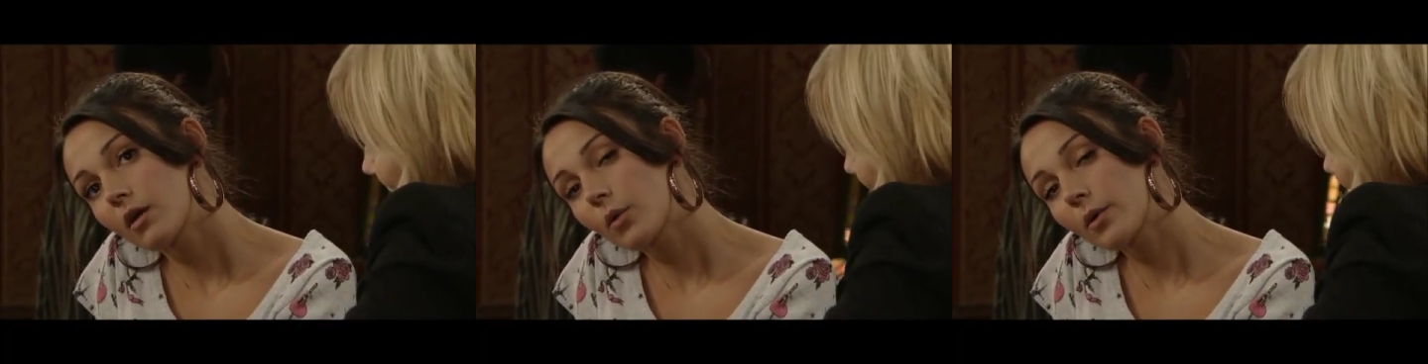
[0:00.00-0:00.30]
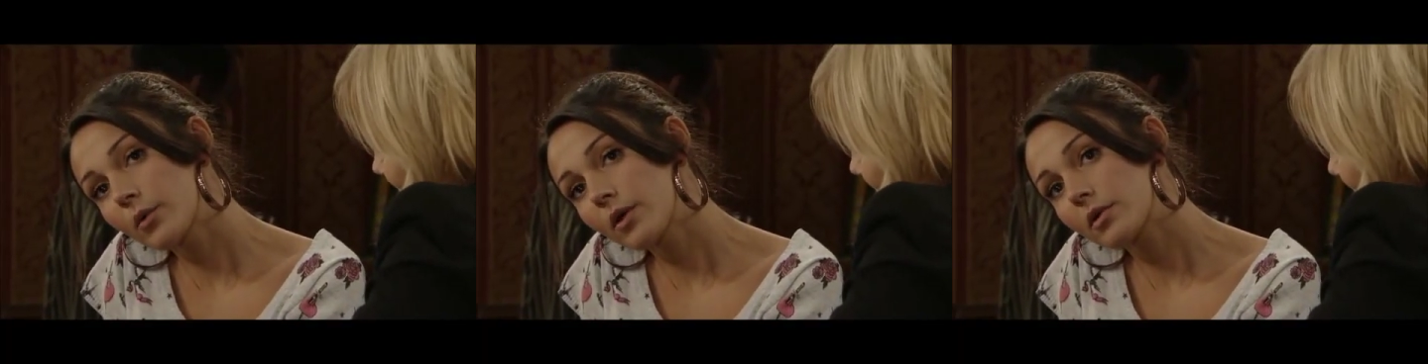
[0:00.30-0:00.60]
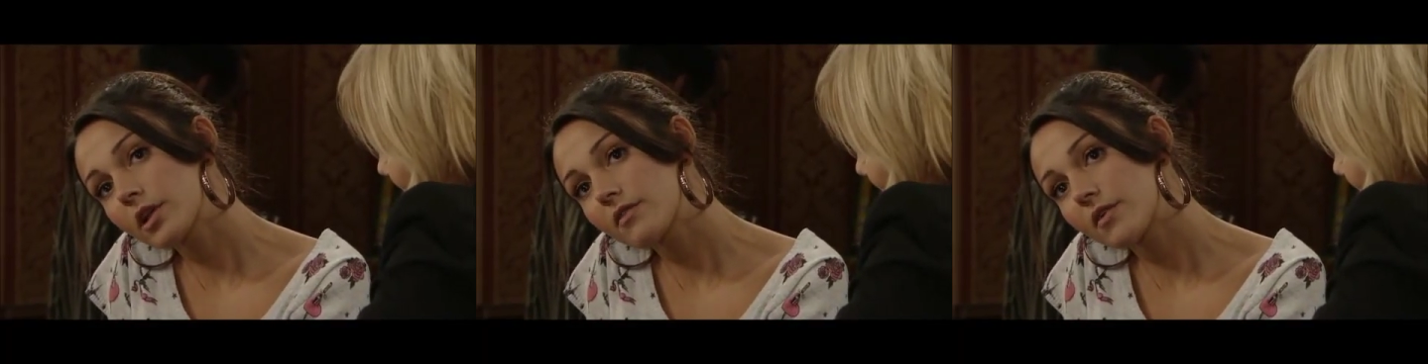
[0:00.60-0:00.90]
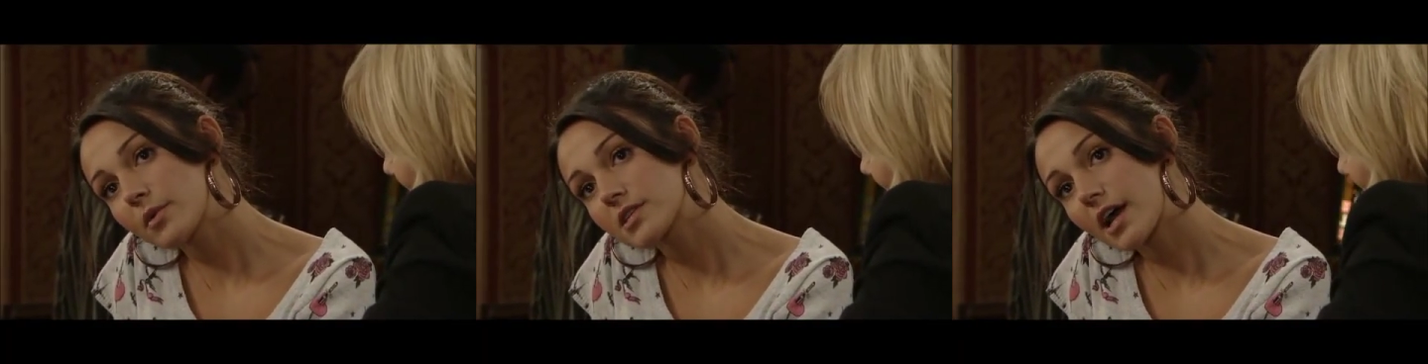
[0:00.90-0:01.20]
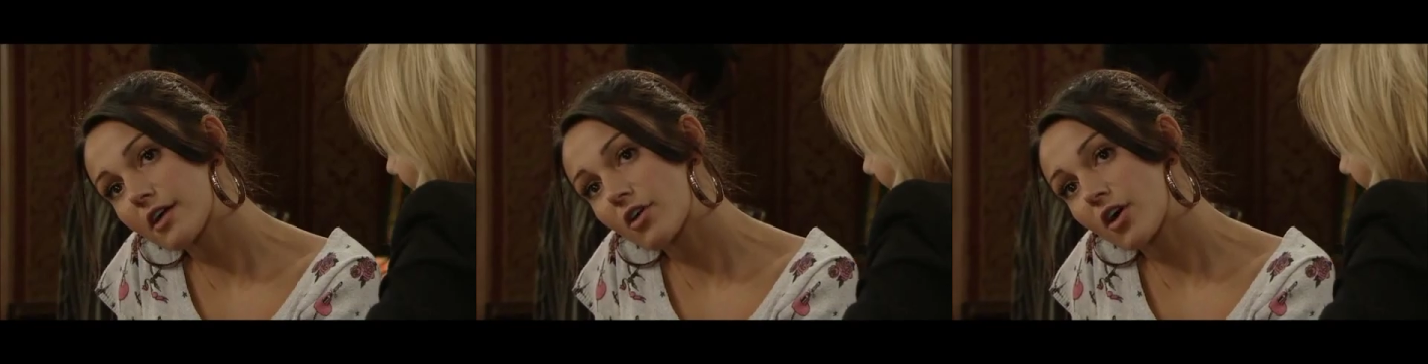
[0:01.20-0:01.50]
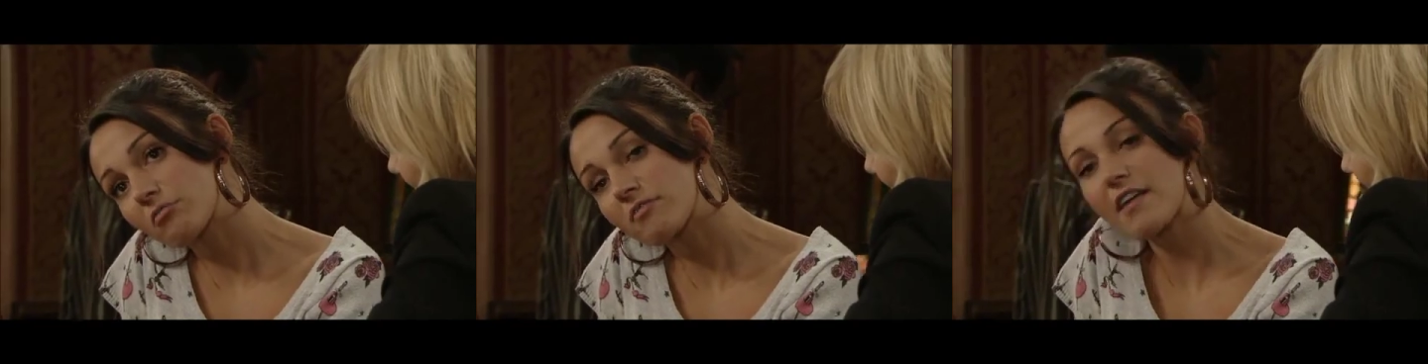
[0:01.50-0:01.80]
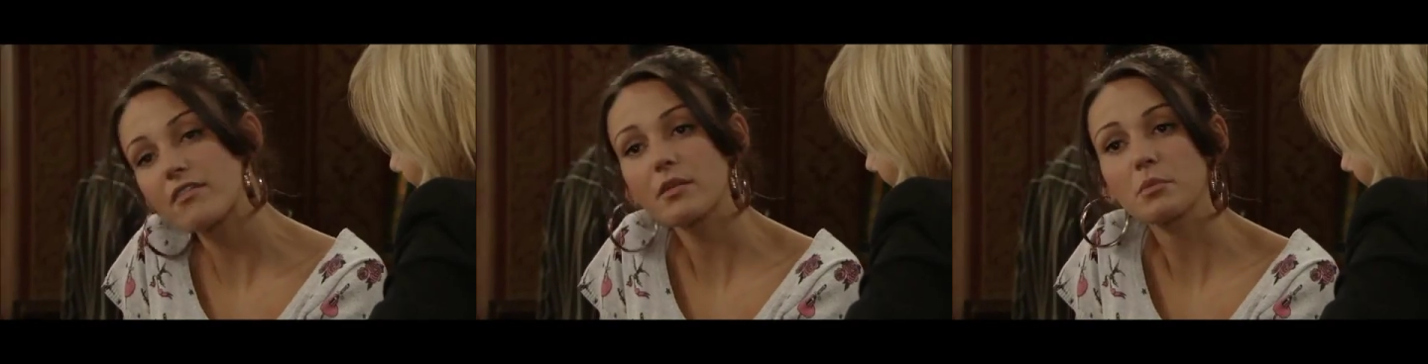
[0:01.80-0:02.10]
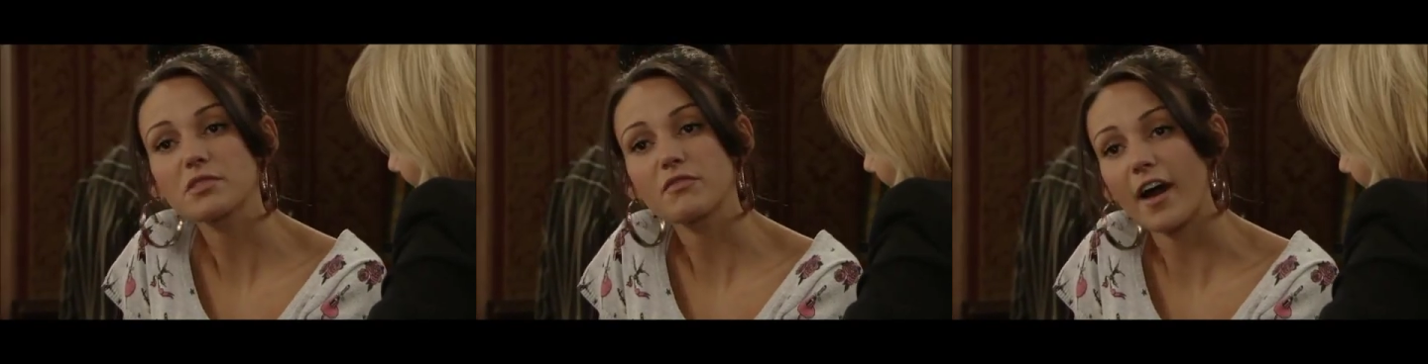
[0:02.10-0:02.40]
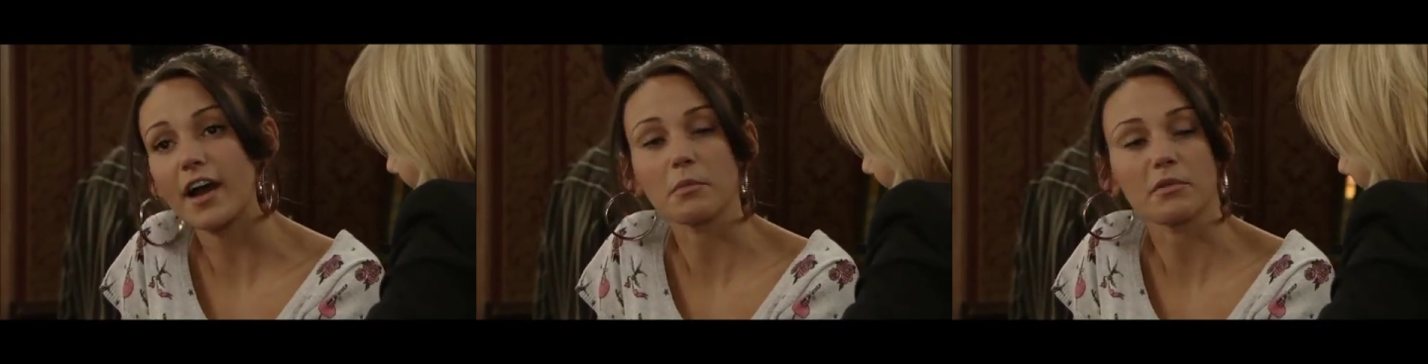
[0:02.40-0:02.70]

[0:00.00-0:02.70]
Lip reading: When we were living with Tyrone, everything was fine